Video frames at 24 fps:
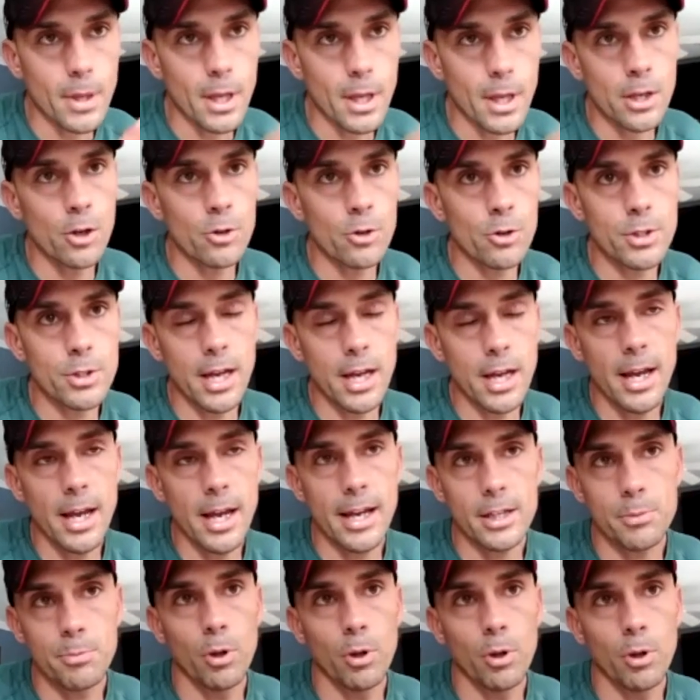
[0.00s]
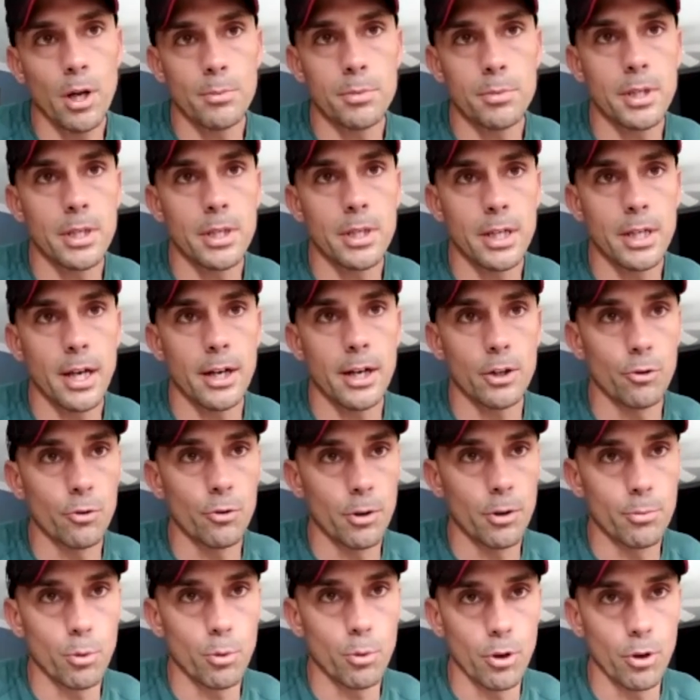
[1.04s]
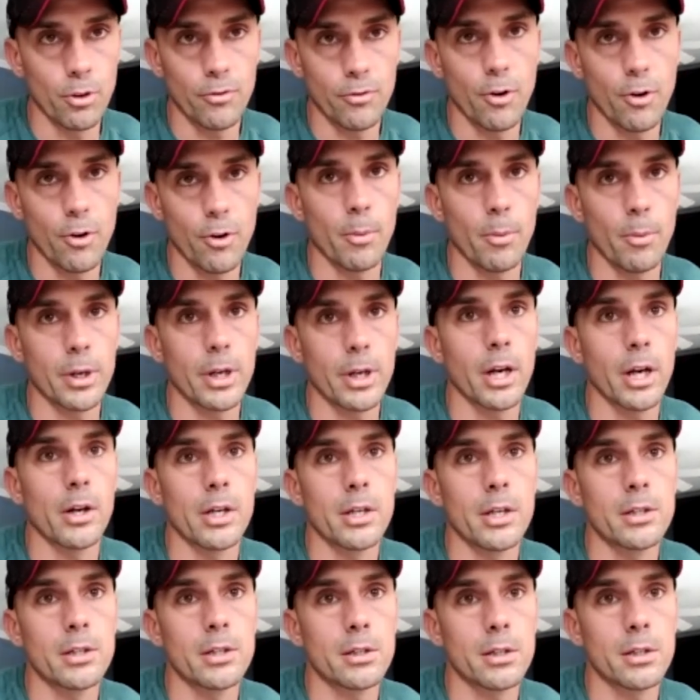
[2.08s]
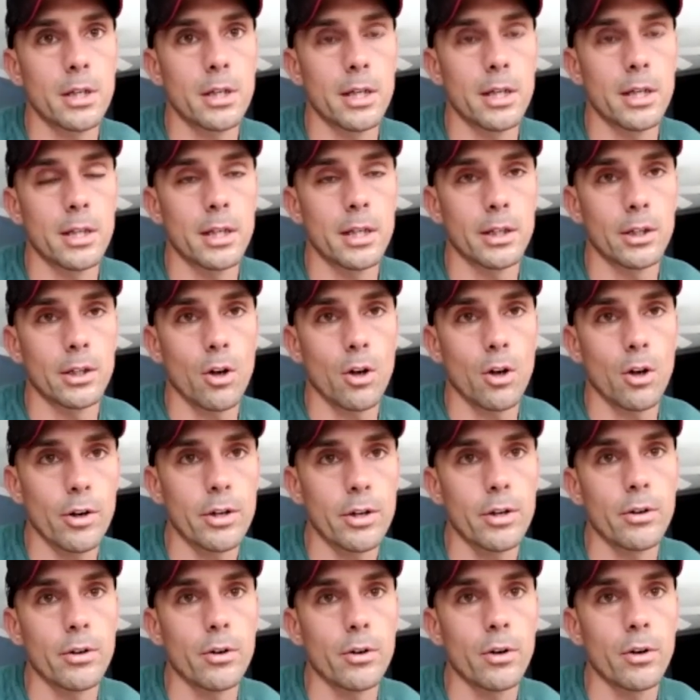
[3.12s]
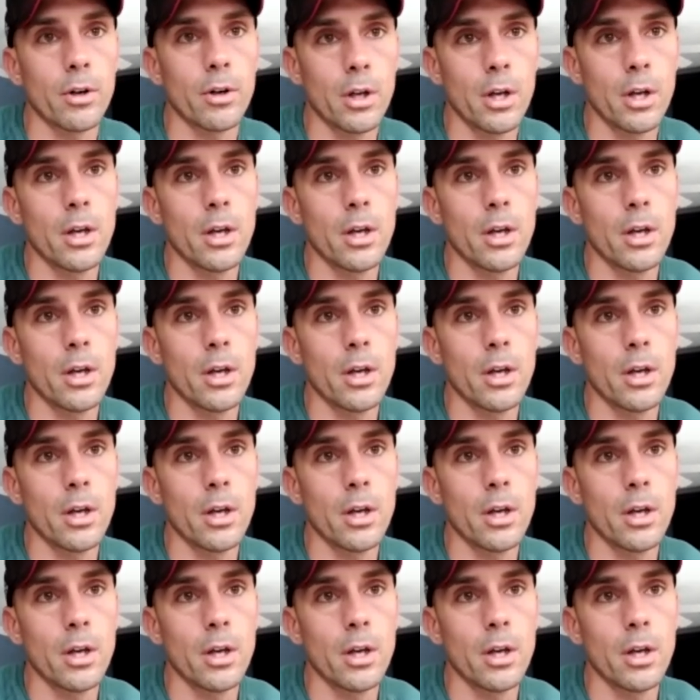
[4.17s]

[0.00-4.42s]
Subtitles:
dead hangs, pull-ups, any kind of grip work, farmer carries, and then cardio